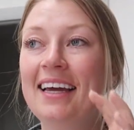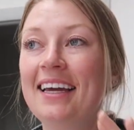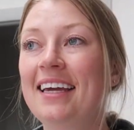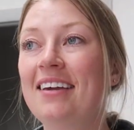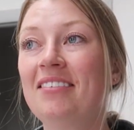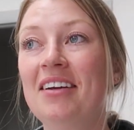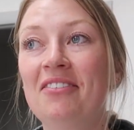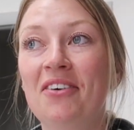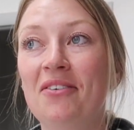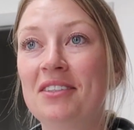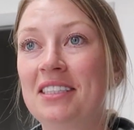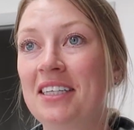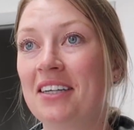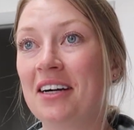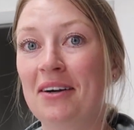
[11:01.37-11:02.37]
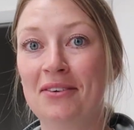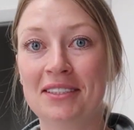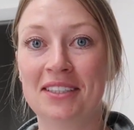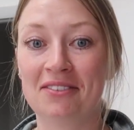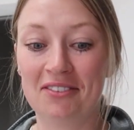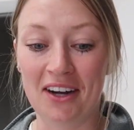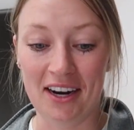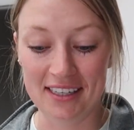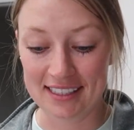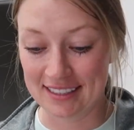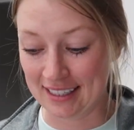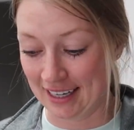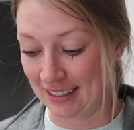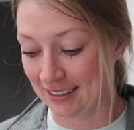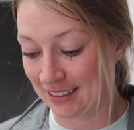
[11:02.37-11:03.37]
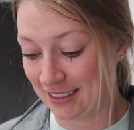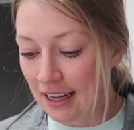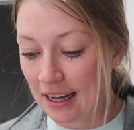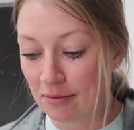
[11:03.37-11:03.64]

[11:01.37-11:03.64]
even if it was here, I wouldn't have gotten it done.